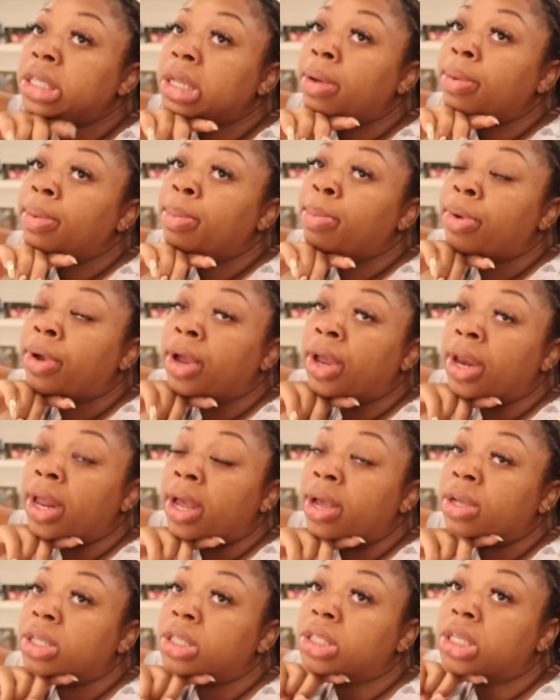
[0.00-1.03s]
that we're bringing
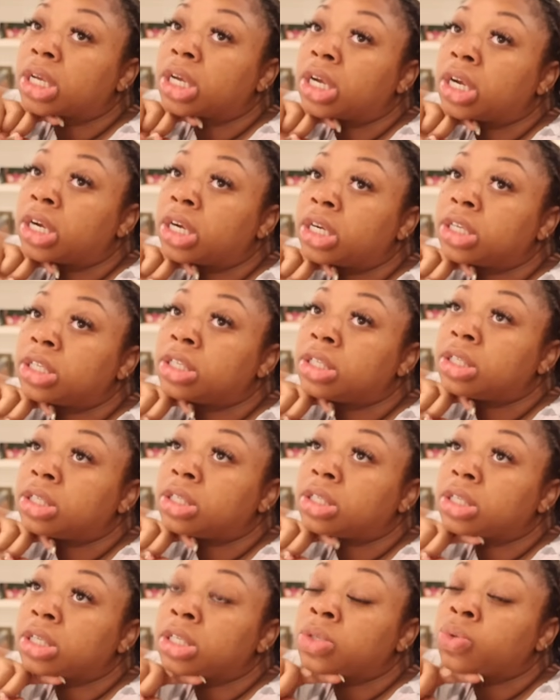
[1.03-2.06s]

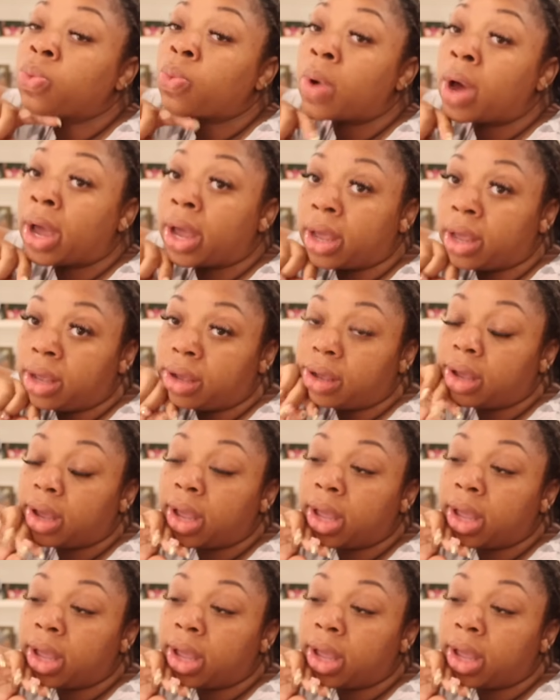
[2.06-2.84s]
downstairs is white,